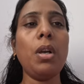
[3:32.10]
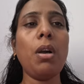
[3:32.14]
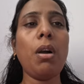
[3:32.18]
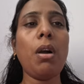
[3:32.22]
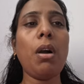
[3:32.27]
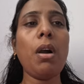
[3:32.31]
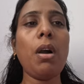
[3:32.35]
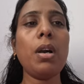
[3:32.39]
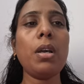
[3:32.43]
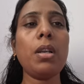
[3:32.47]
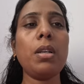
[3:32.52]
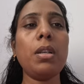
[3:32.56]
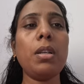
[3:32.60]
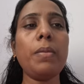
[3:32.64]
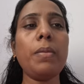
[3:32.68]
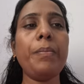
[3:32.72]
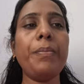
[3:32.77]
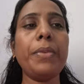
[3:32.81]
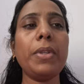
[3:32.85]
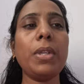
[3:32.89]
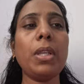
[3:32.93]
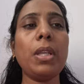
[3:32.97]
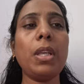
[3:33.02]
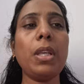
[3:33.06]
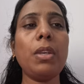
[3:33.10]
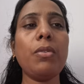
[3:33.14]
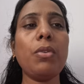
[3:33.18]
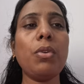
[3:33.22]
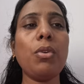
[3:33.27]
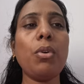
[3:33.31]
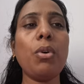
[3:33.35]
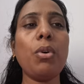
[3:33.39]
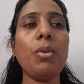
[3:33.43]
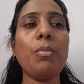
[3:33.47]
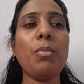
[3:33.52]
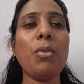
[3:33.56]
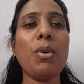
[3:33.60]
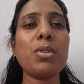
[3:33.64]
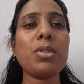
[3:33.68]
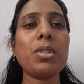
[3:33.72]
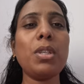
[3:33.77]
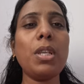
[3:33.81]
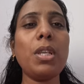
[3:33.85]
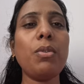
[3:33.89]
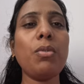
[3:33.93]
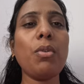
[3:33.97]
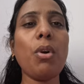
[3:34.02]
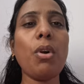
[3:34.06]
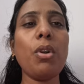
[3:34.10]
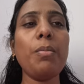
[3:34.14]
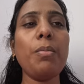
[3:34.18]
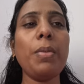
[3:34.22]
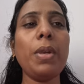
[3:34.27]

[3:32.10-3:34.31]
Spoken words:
or and it will mostly it won't